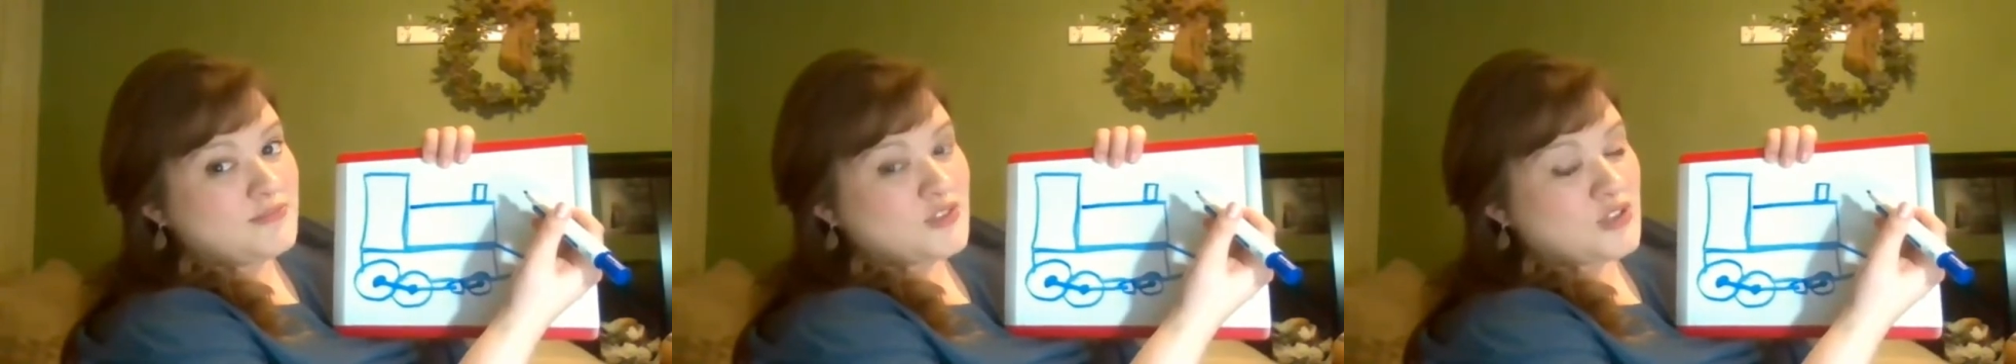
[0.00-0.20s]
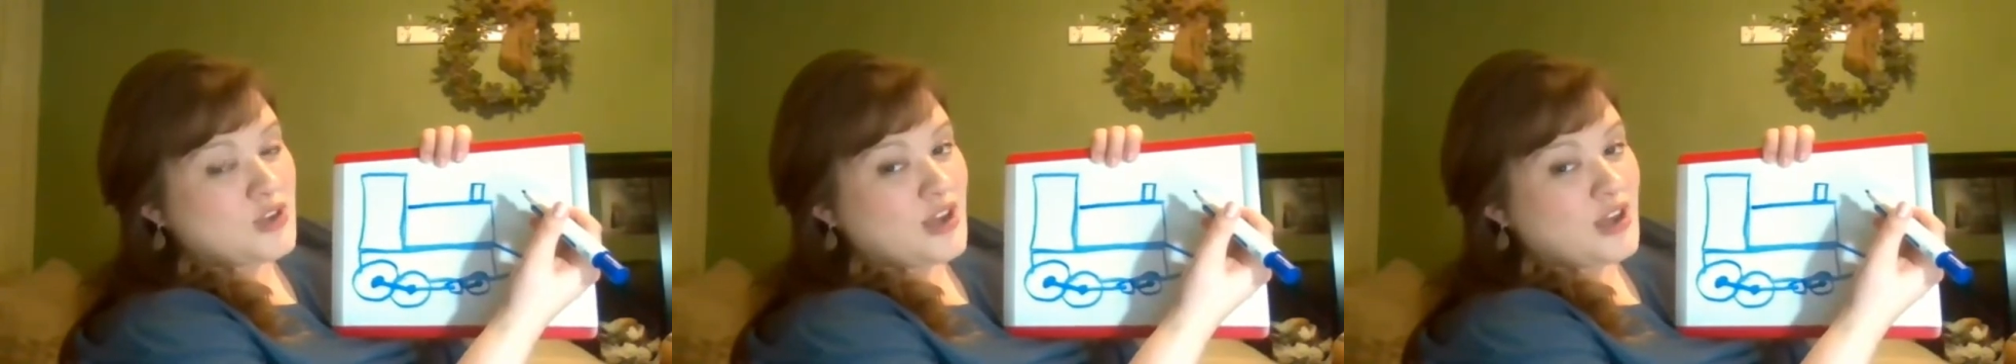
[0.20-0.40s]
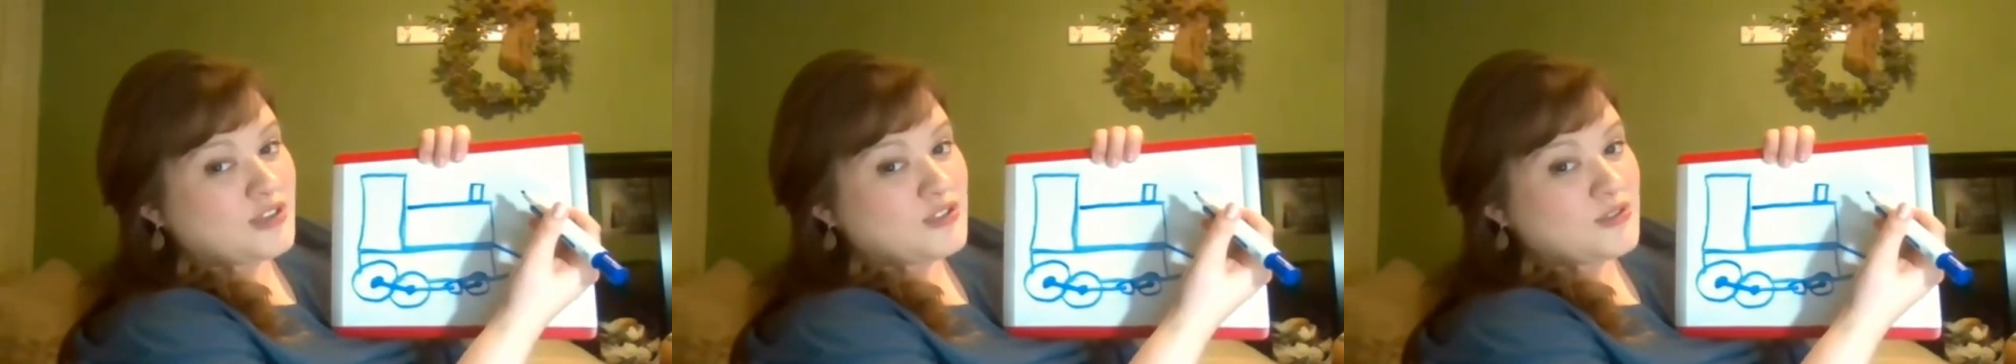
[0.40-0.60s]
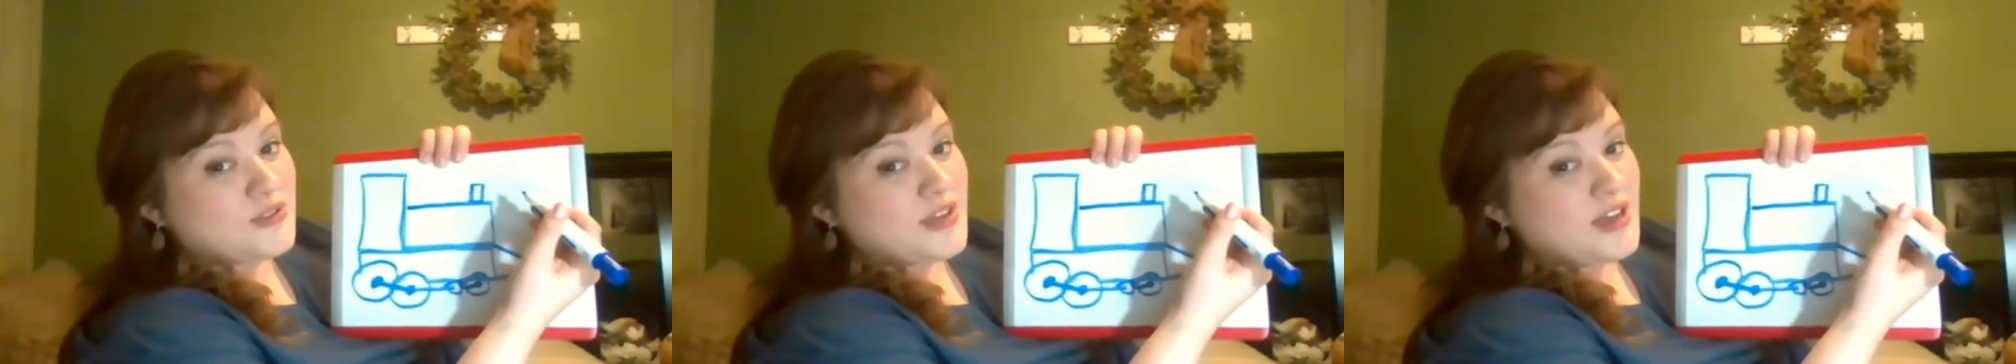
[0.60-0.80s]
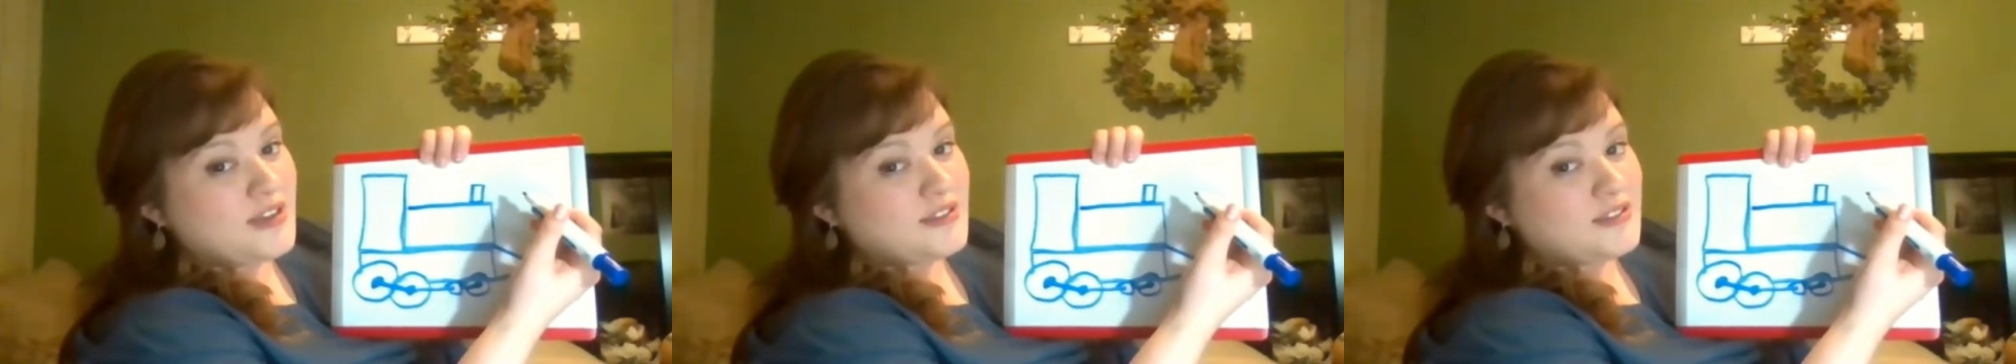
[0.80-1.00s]
Do you know how to do
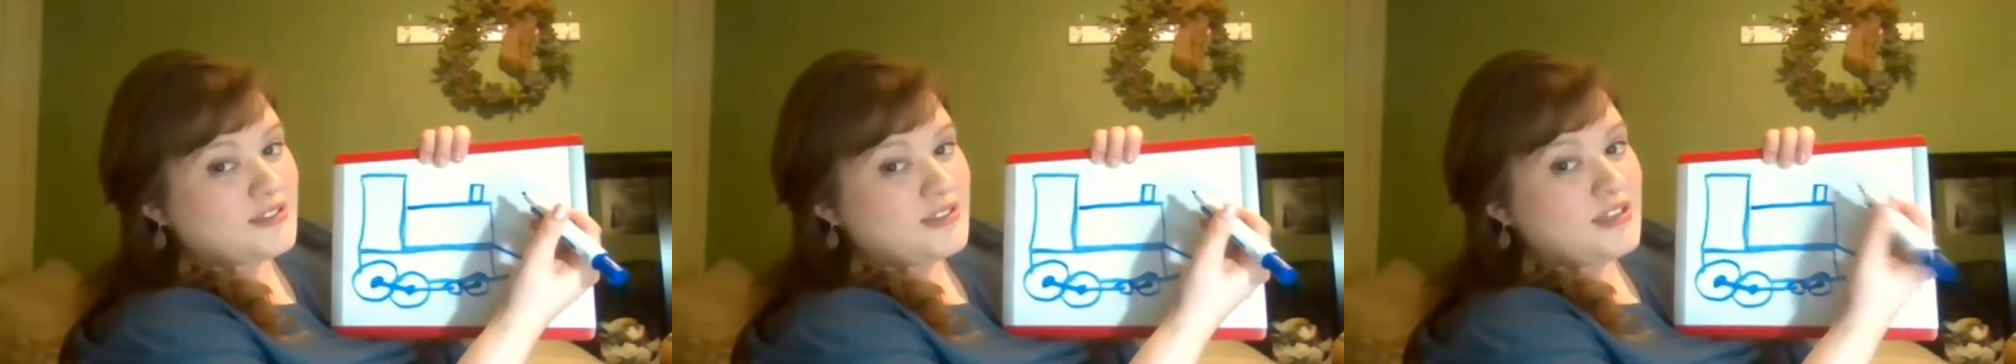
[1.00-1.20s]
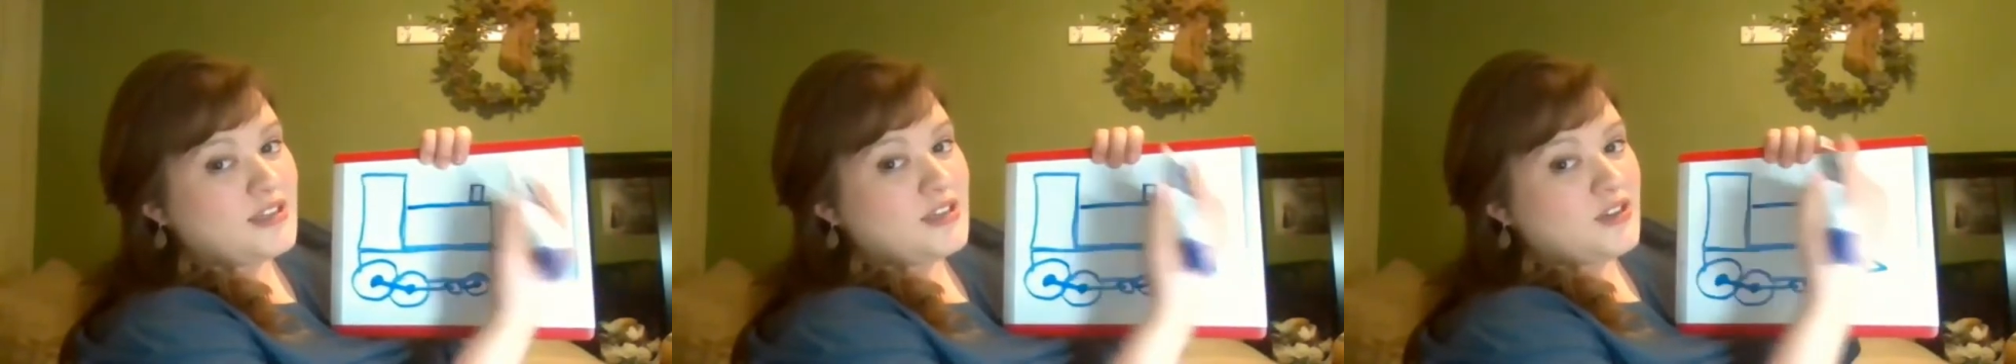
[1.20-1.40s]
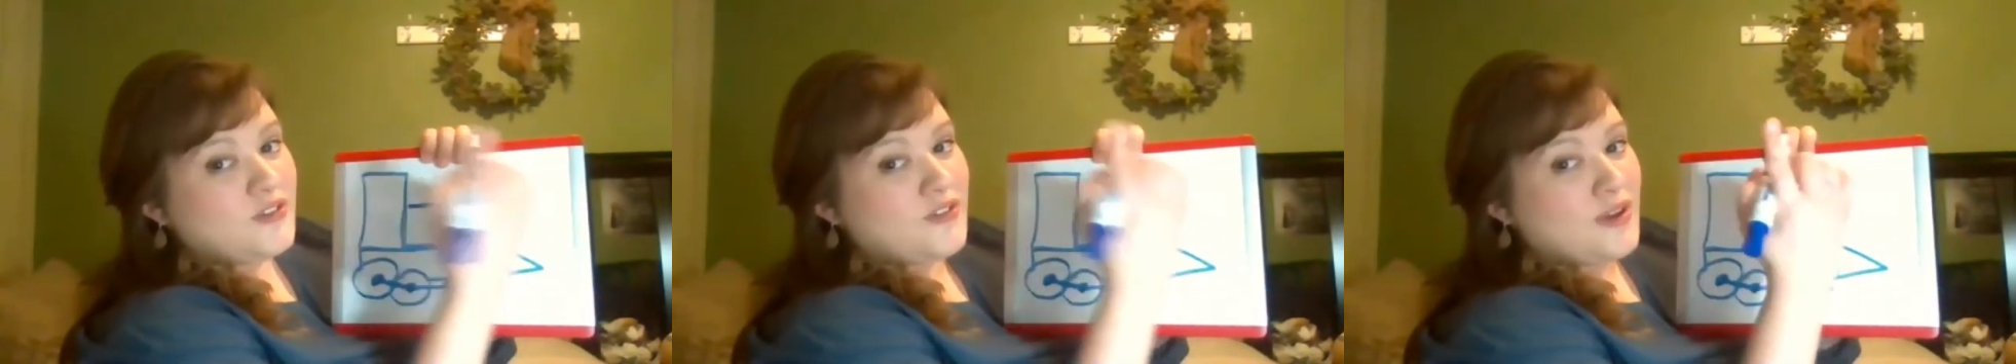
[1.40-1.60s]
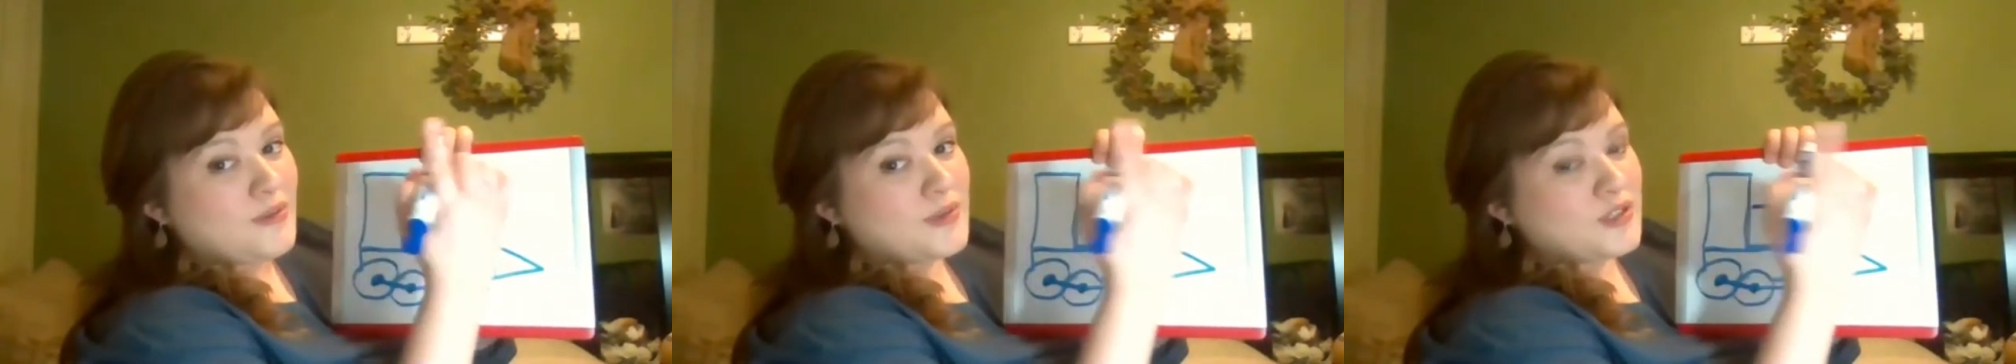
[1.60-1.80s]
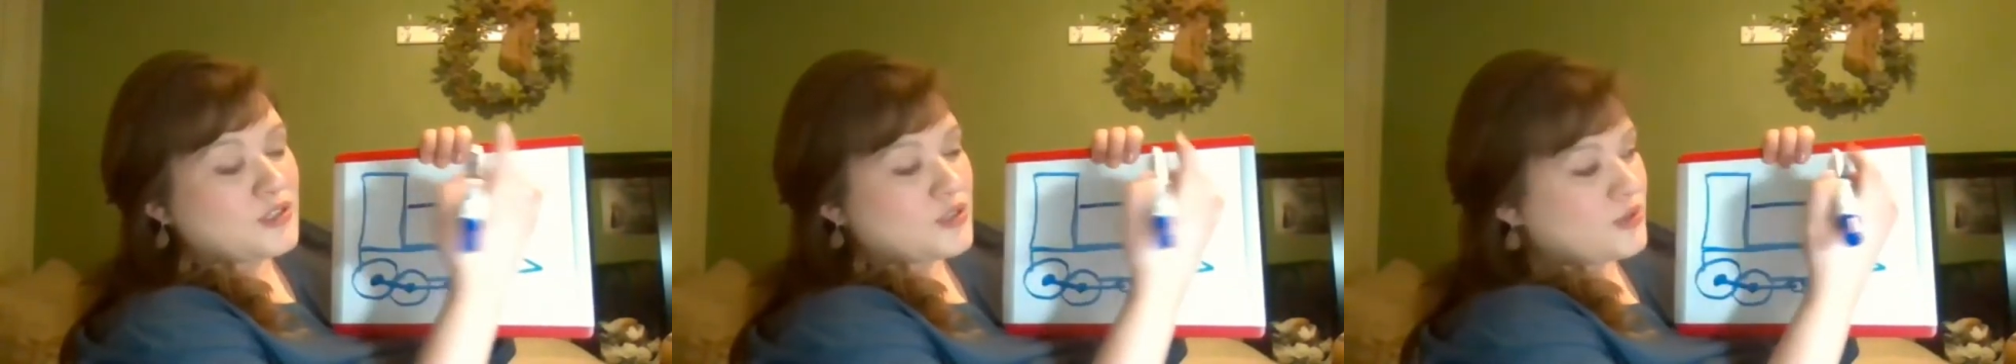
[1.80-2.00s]
that? Well, I'm
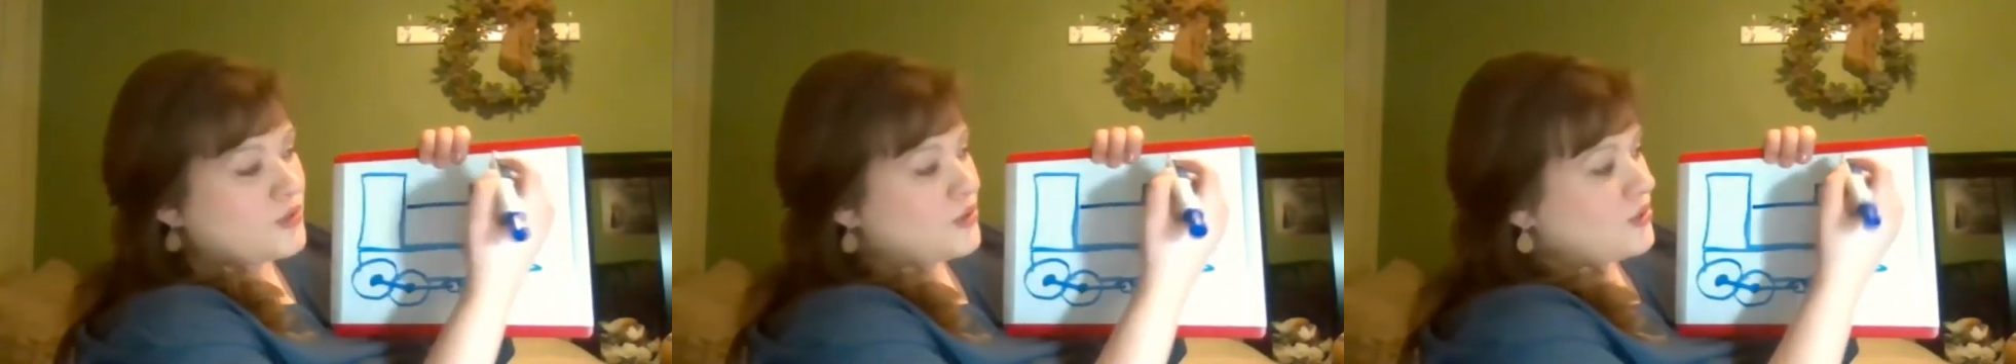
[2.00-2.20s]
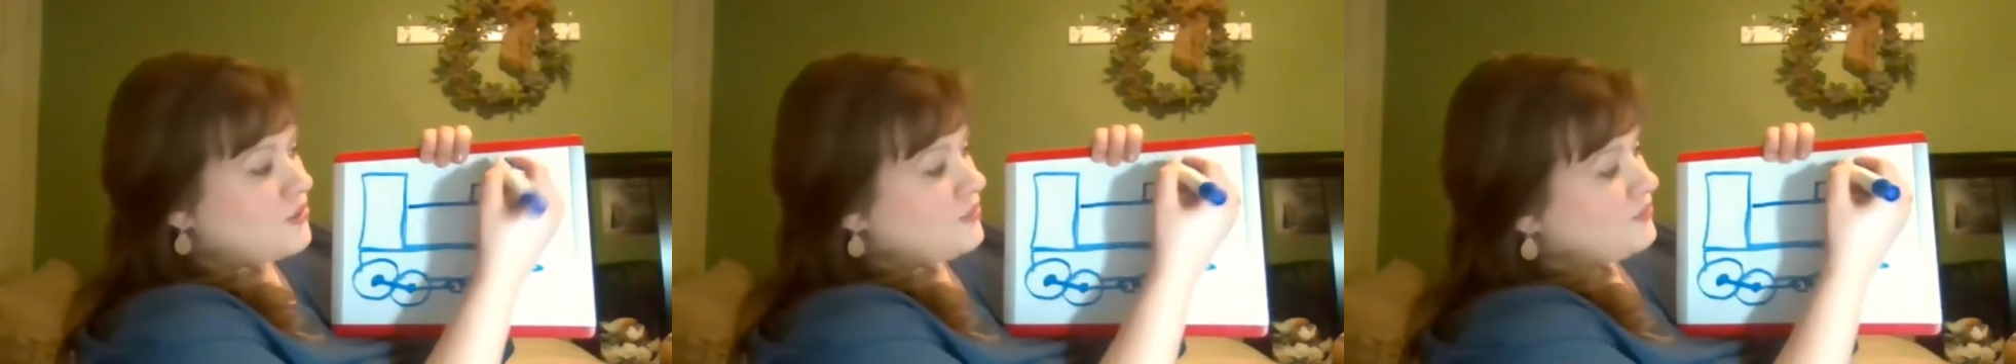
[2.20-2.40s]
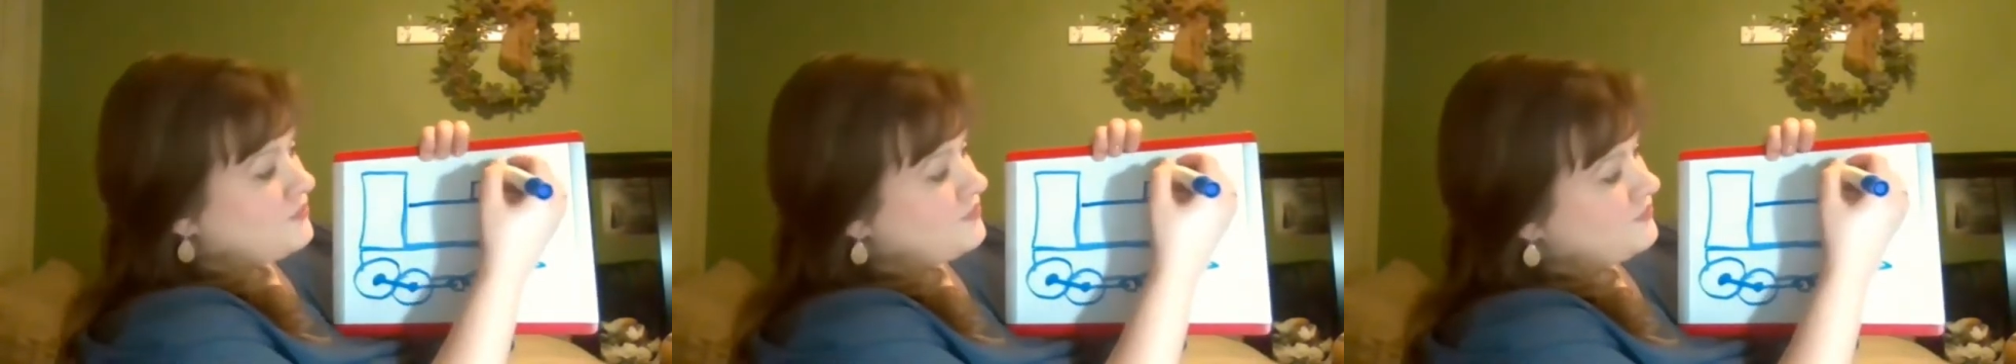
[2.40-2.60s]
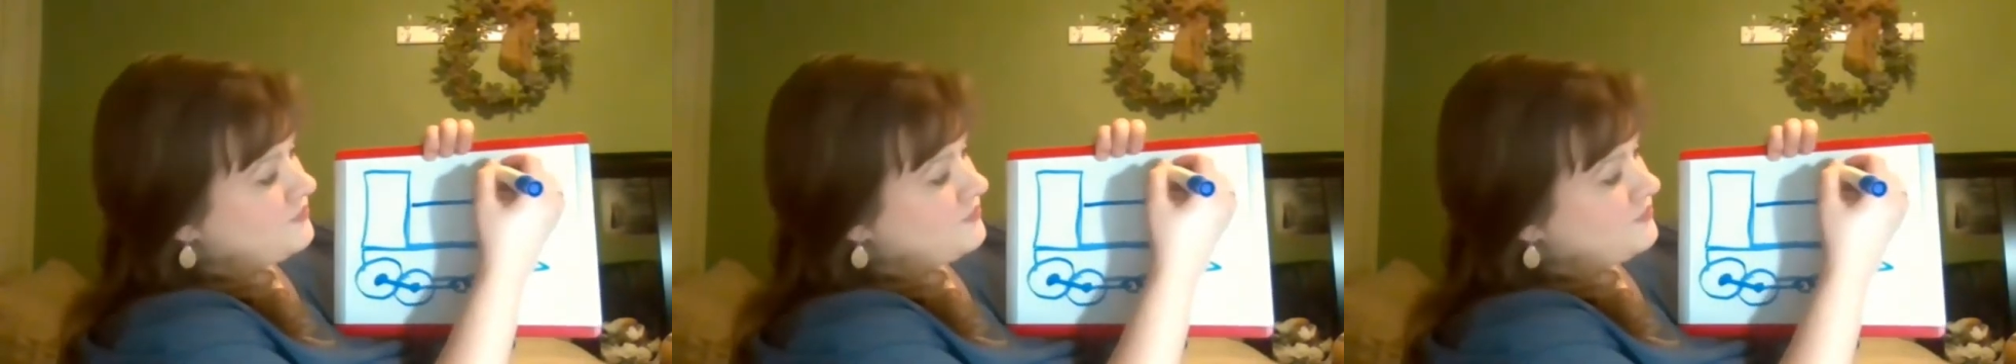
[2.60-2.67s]
going to show you.